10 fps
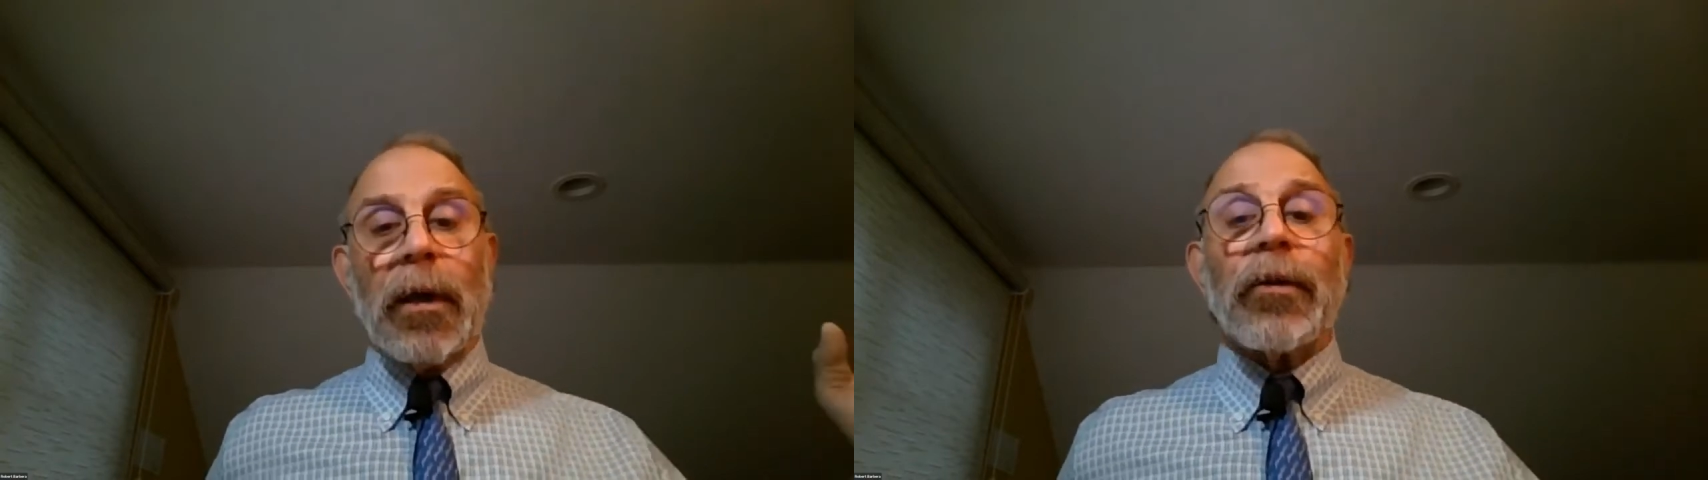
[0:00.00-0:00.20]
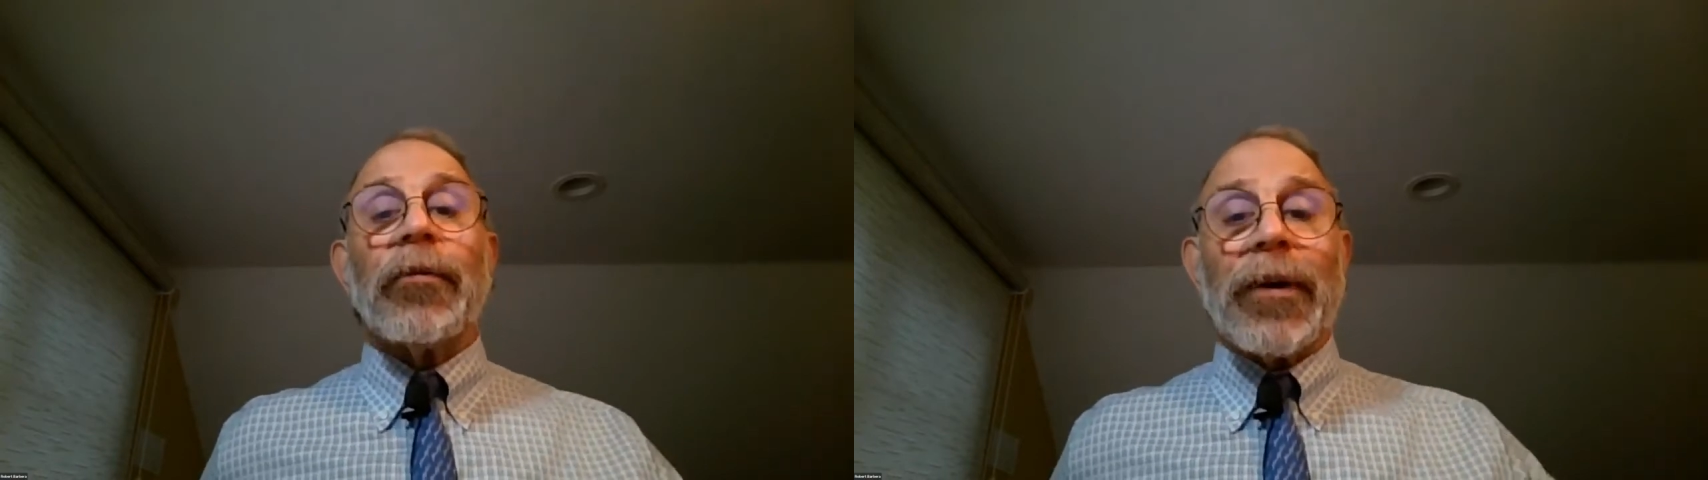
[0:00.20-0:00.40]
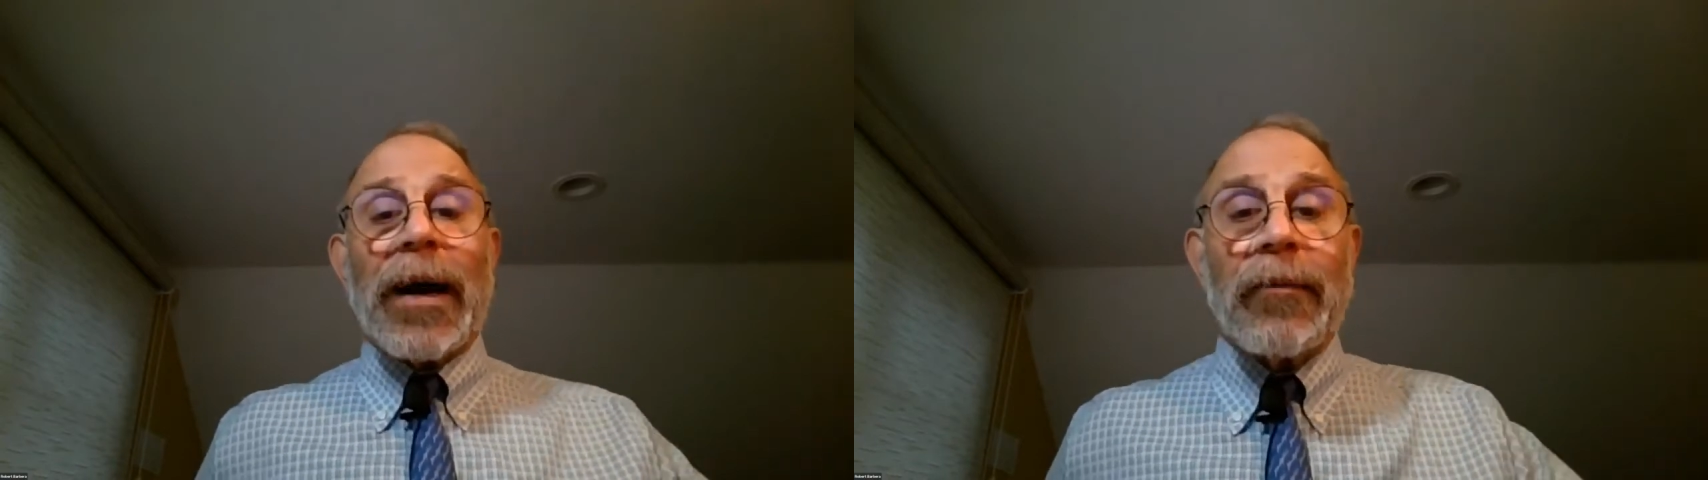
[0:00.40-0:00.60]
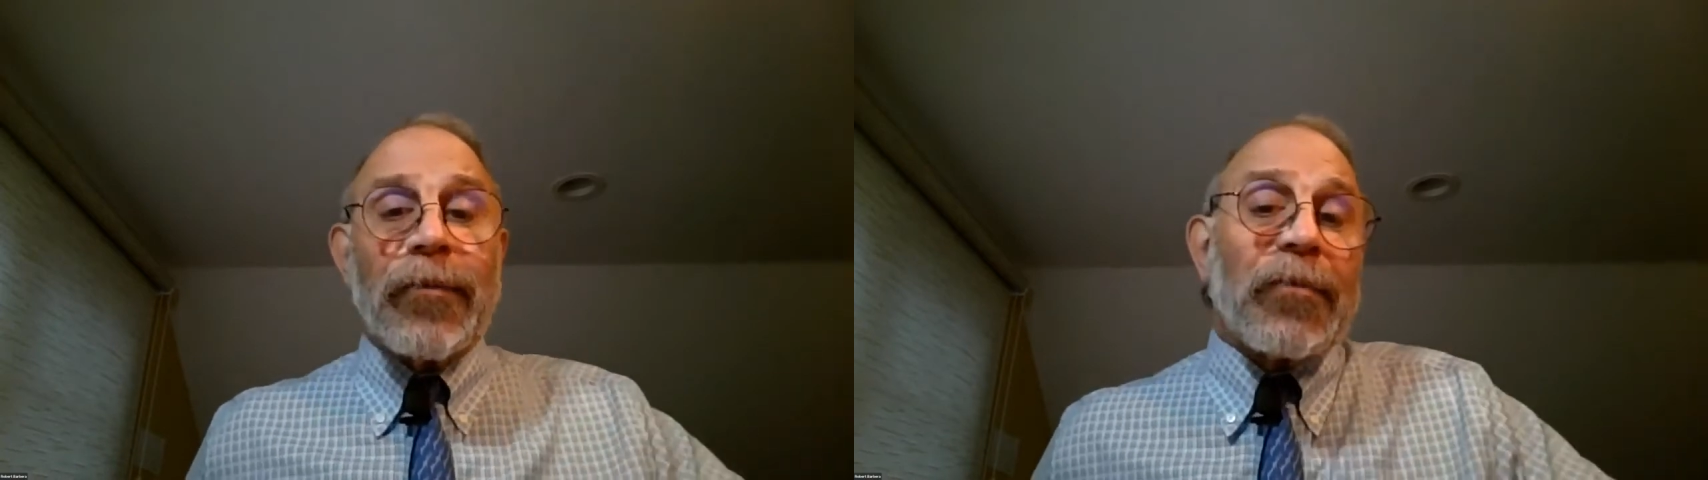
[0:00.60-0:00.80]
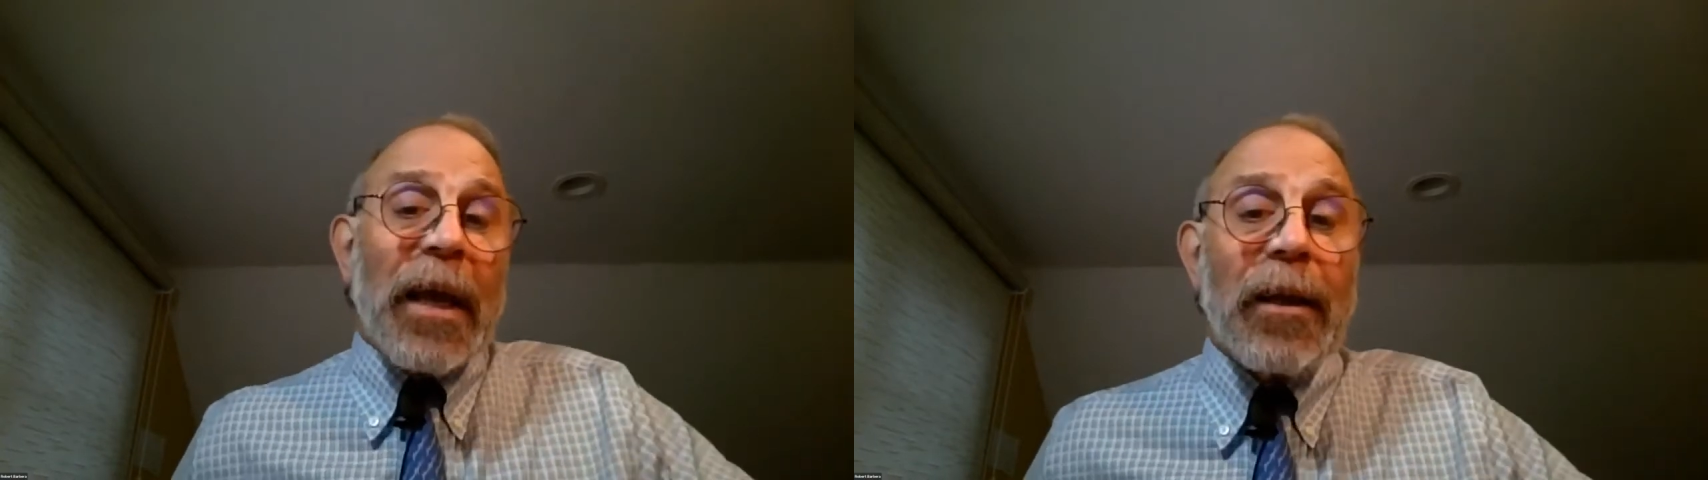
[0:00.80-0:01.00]
The
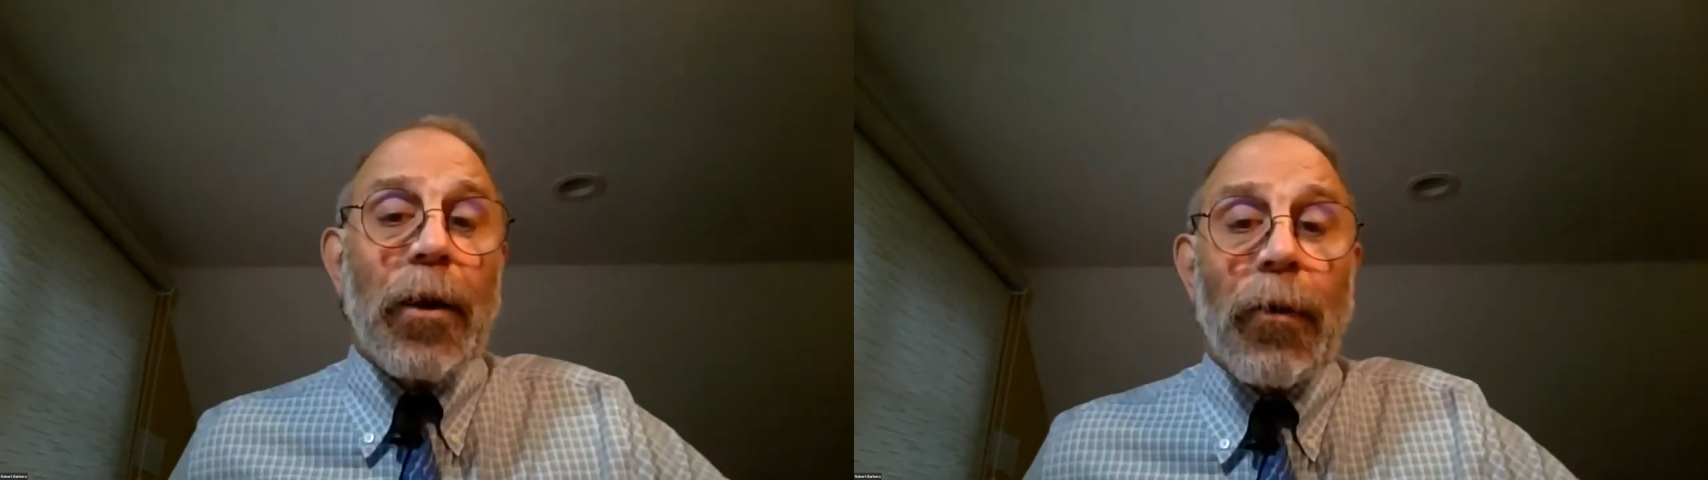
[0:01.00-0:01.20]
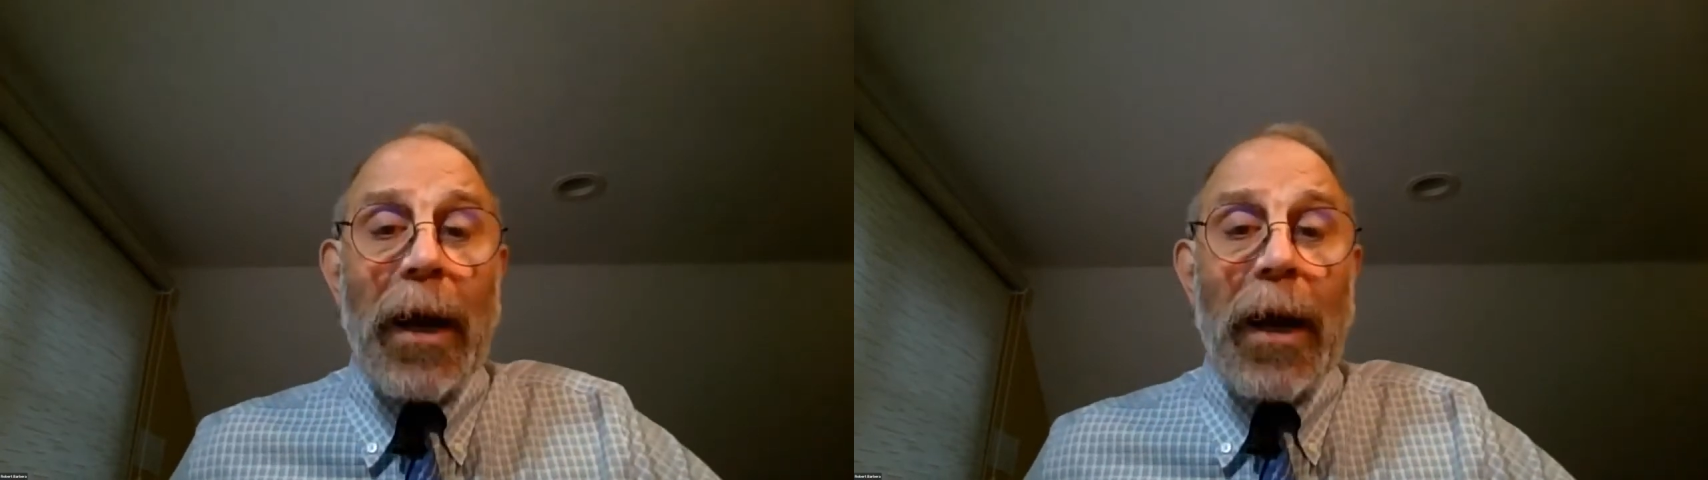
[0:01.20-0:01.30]
5-10-year